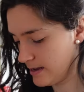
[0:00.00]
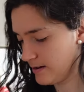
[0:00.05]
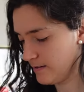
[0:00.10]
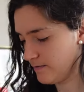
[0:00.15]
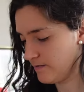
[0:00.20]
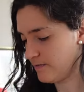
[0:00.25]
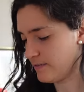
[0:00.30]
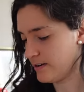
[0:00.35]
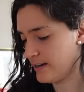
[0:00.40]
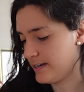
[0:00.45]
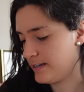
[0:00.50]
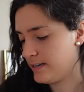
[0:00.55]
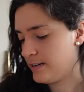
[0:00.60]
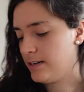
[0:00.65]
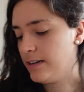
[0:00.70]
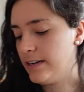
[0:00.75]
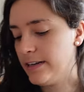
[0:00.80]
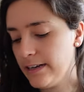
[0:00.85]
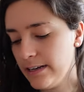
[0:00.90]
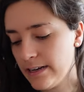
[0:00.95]
And
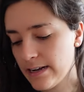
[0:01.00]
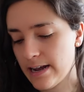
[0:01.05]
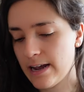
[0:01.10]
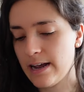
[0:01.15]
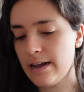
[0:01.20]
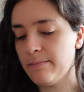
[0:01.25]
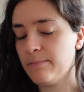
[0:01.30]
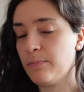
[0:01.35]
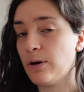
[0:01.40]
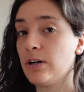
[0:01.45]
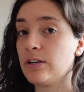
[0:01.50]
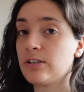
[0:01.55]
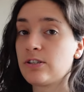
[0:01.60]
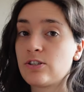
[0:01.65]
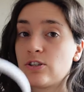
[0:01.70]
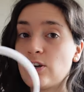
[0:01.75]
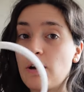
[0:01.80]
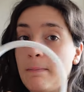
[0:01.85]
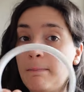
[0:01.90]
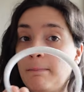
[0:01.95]
finally, I bought
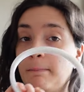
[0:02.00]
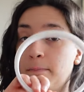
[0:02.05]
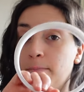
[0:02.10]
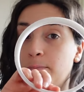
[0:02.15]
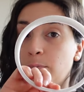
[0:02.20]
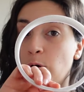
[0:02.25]
some